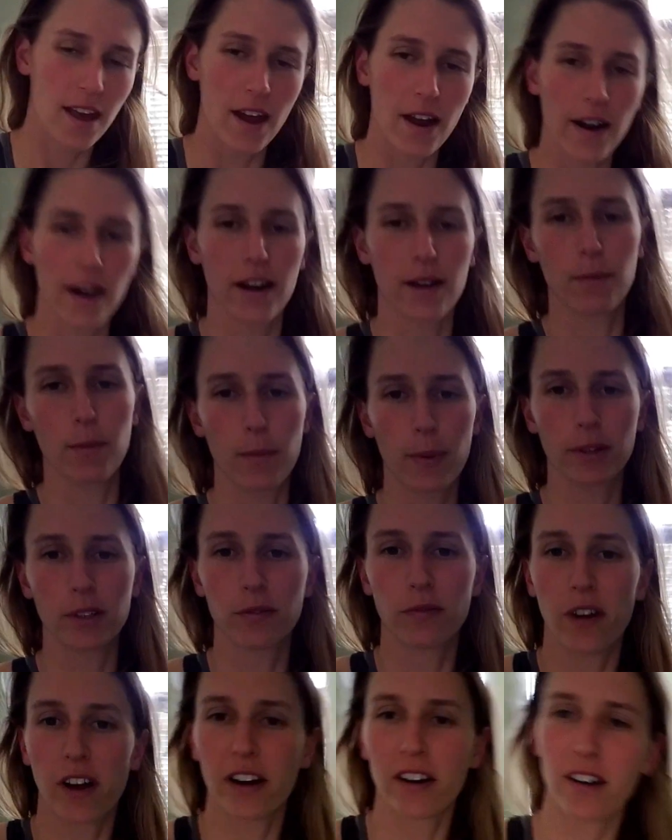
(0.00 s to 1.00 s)
Alright, I'm about
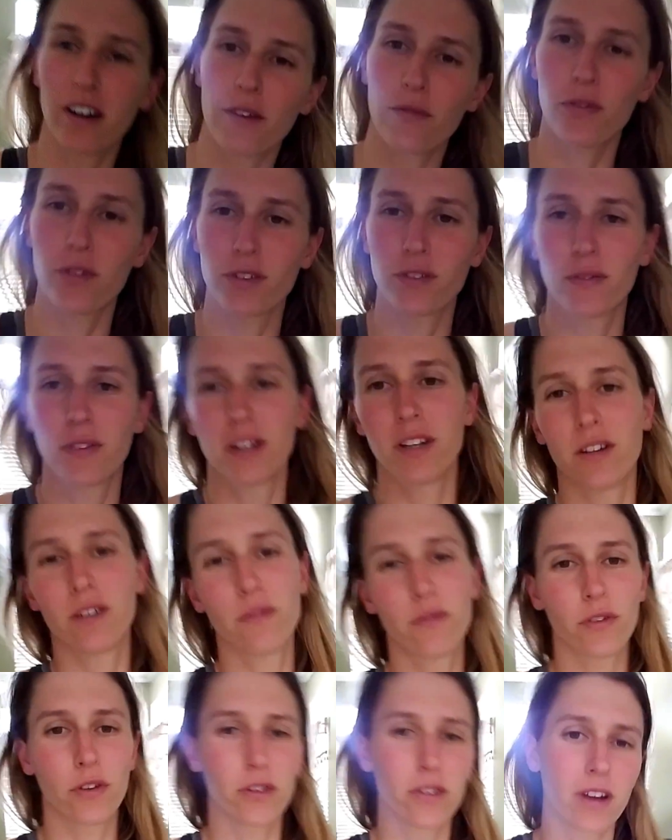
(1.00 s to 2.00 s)
to fire off this video
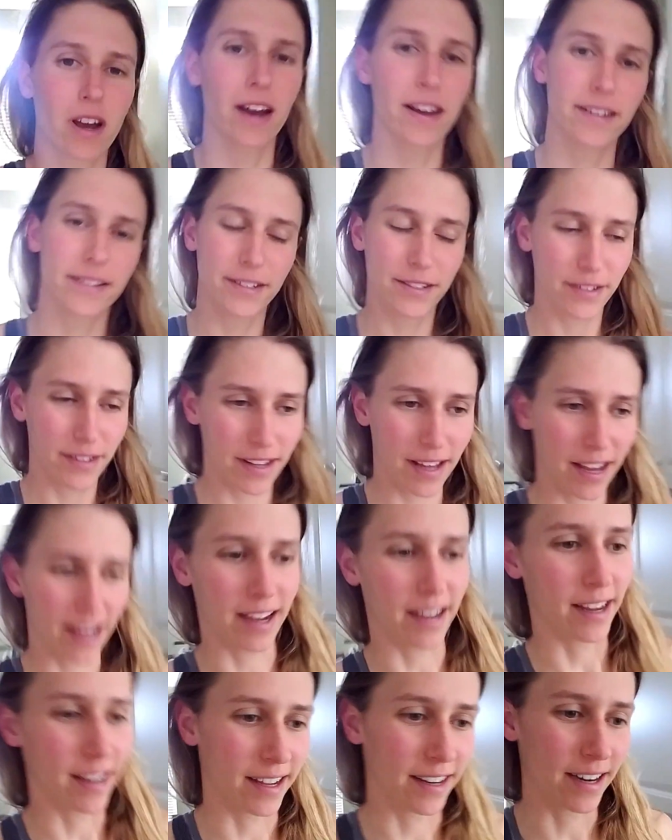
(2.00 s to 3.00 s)
for you guys.
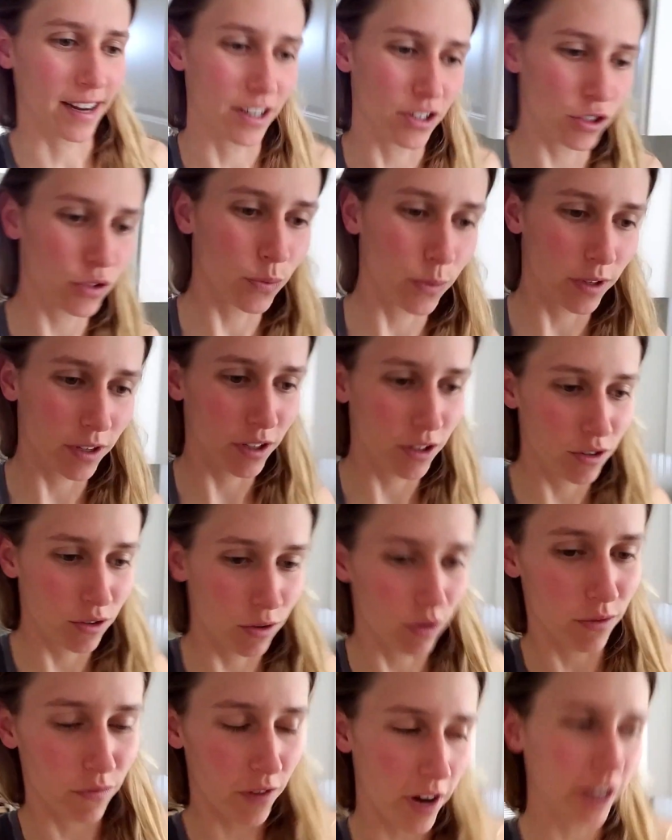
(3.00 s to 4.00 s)
And I just wanted to
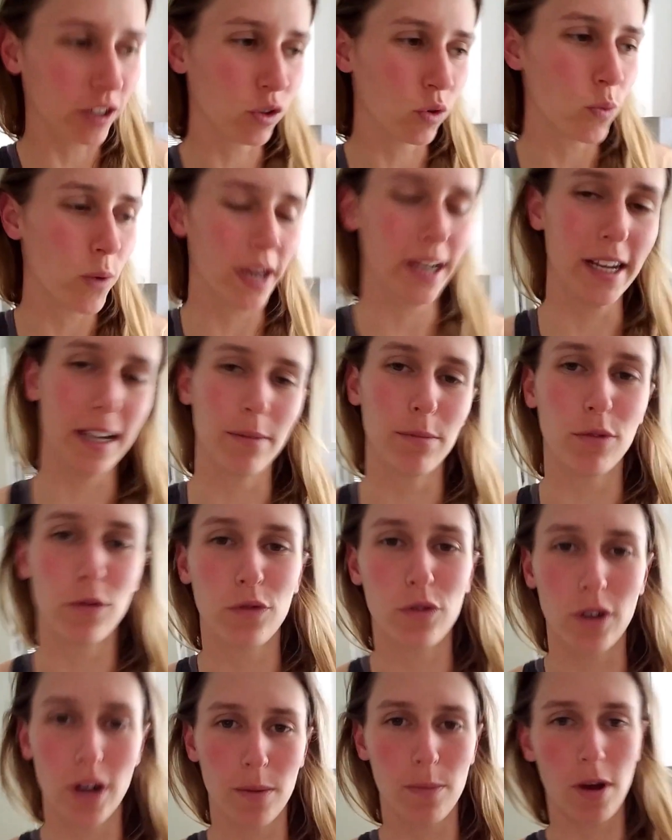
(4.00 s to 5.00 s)
do a final weigh-in
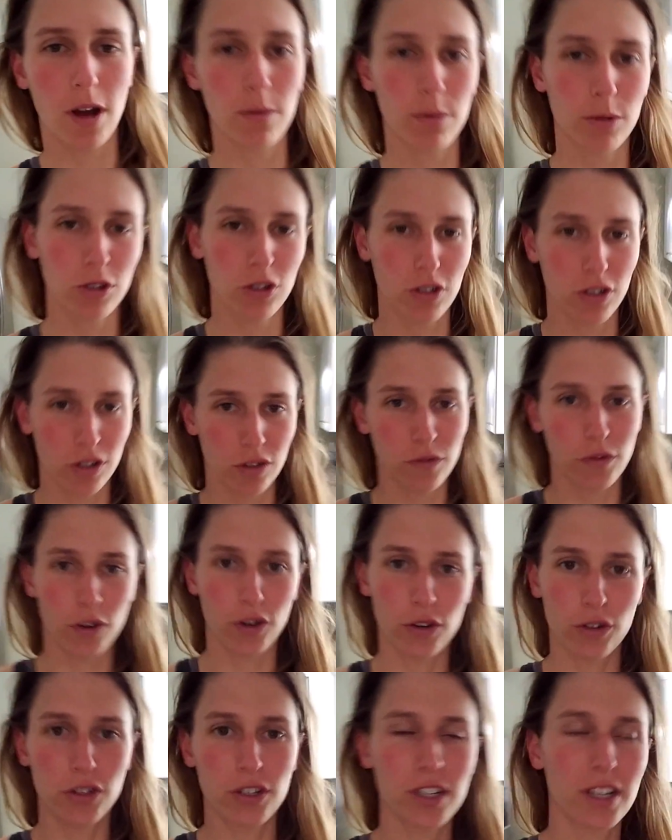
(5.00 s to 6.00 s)
before I publish this
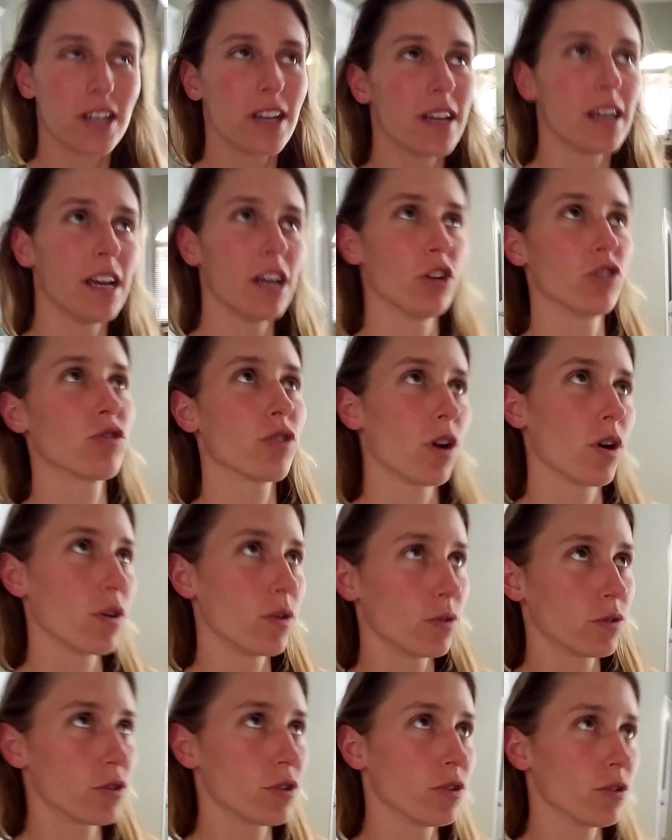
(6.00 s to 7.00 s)
first
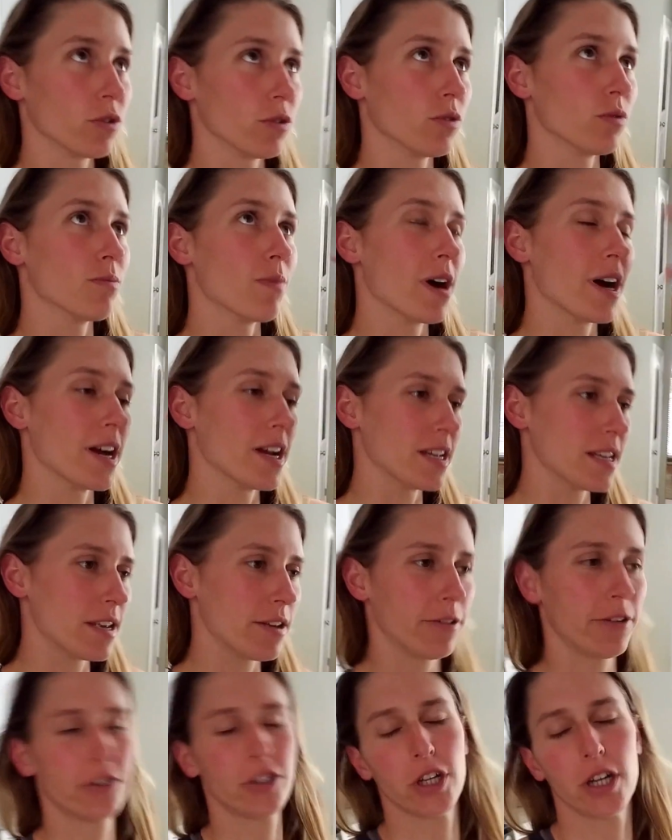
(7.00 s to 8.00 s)
intro to my
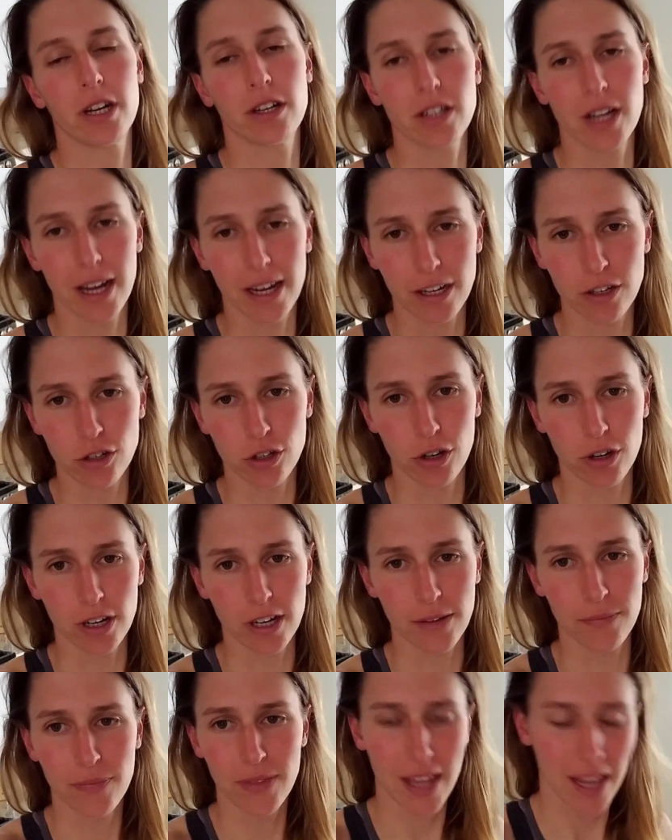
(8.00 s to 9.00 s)
ketogenic diet
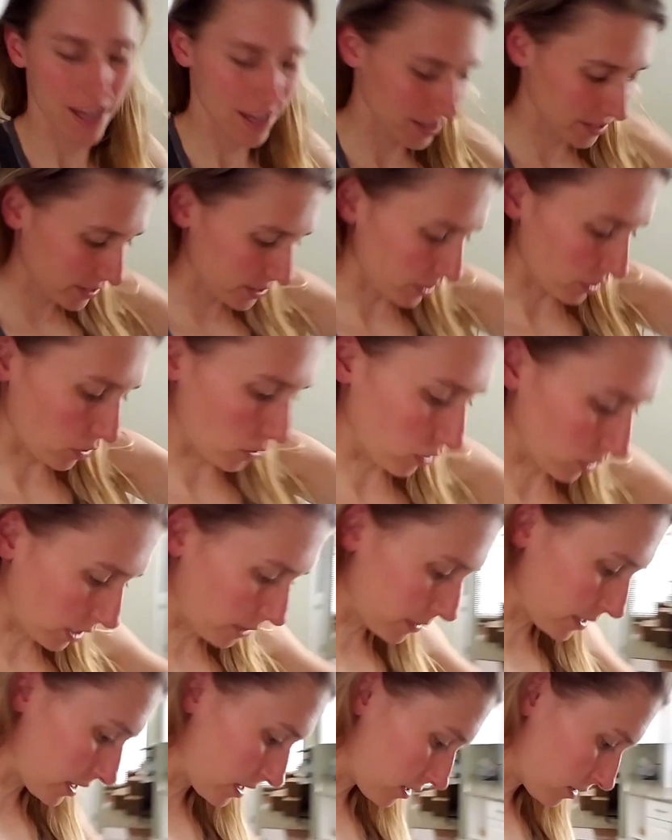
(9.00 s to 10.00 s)
journey. So
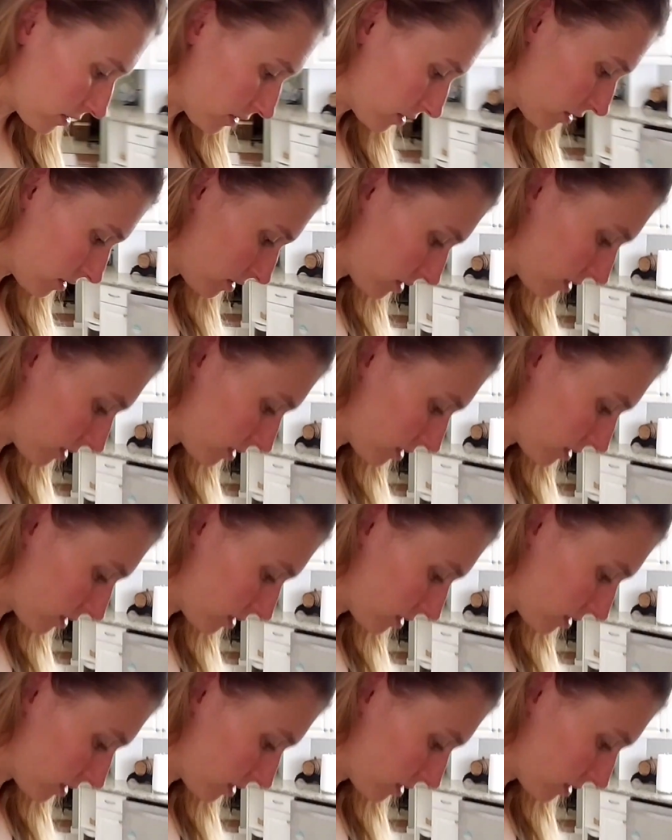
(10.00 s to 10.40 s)
let me get on this